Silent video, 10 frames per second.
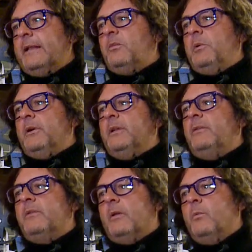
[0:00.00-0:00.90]

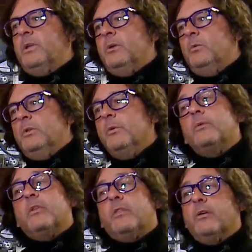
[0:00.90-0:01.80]
experience, and when you
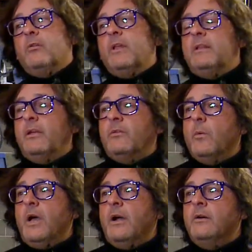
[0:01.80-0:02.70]
lose a theater like the
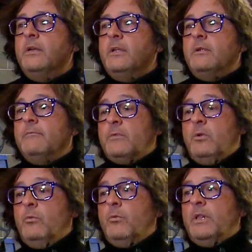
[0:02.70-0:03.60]
Esquire,
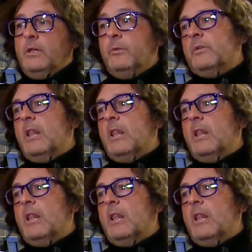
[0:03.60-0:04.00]
you really lose a